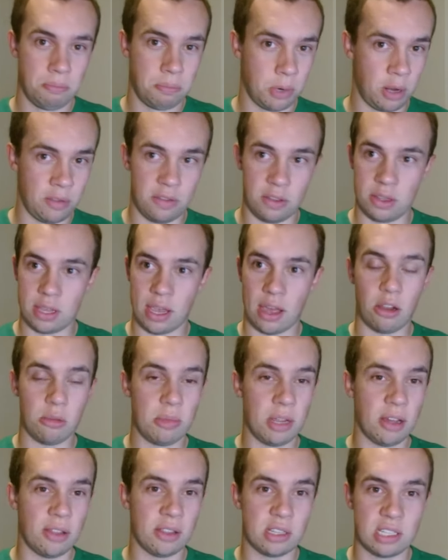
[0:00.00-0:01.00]
But if you're telling
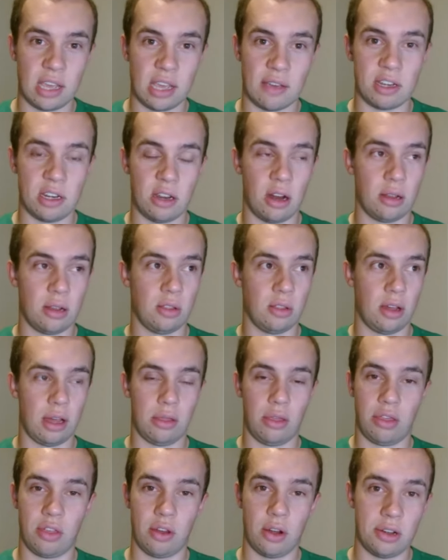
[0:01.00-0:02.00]
me on the seven yard
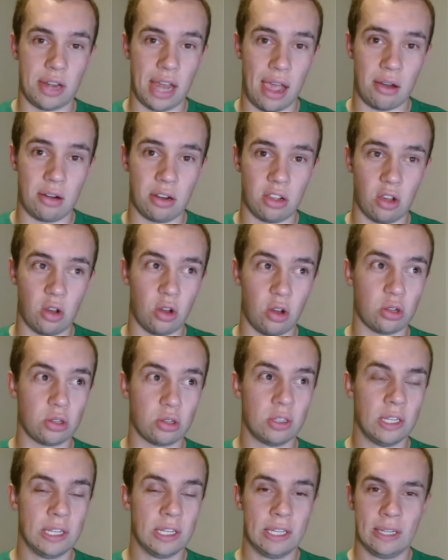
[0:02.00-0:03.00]
line, third down and
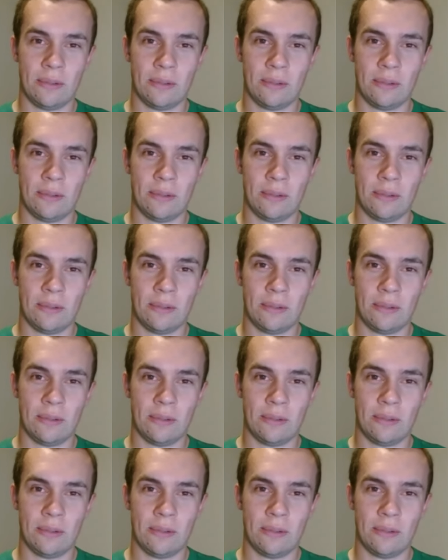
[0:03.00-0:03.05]
goal,